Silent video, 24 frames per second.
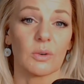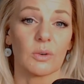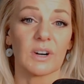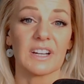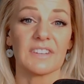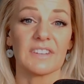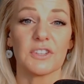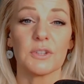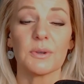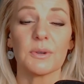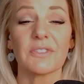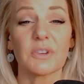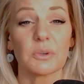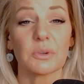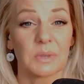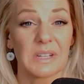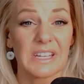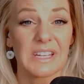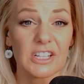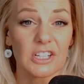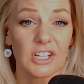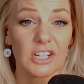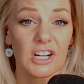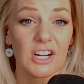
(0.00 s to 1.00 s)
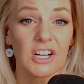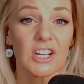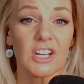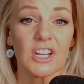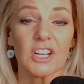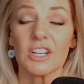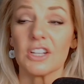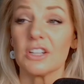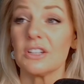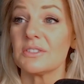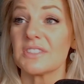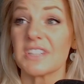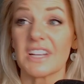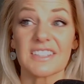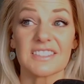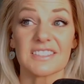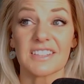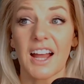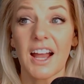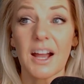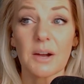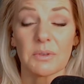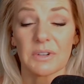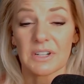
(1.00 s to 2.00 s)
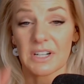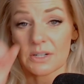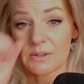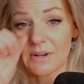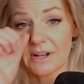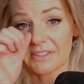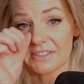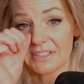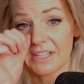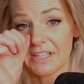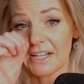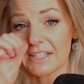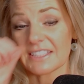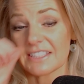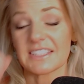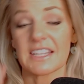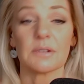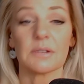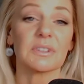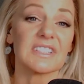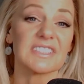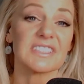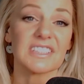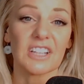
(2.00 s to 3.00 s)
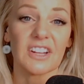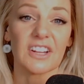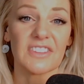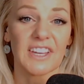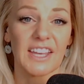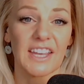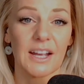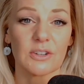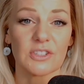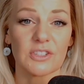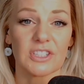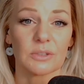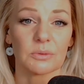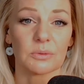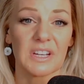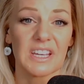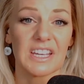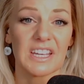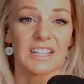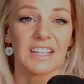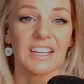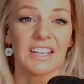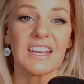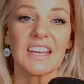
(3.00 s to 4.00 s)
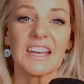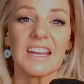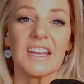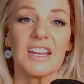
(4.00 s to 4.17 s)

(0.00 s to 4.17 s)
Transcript: Or if you have a reader who does not want to go outside because they want to sit on the couch and read,